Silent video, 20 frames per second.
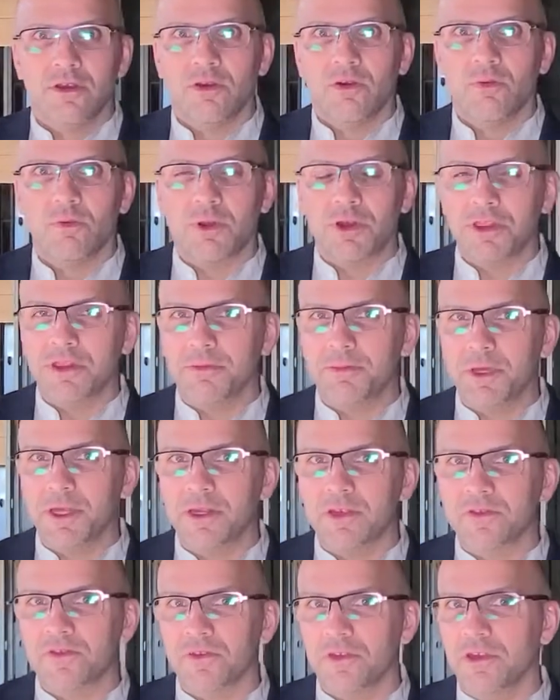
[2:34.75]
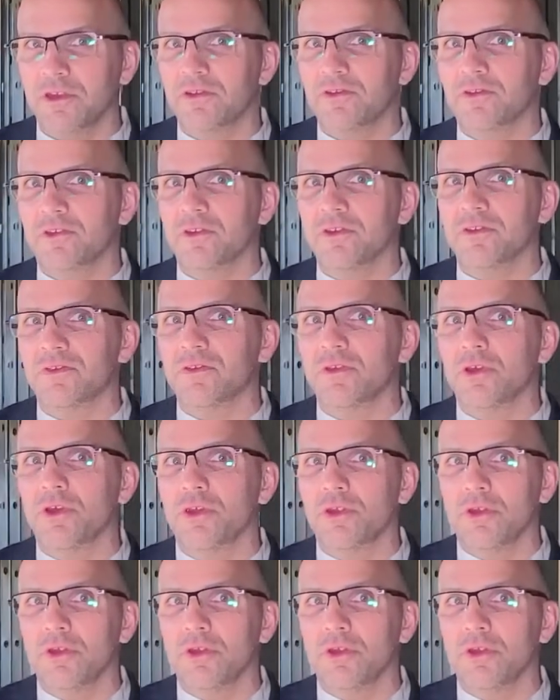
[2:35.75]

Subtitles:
one of the biggest things is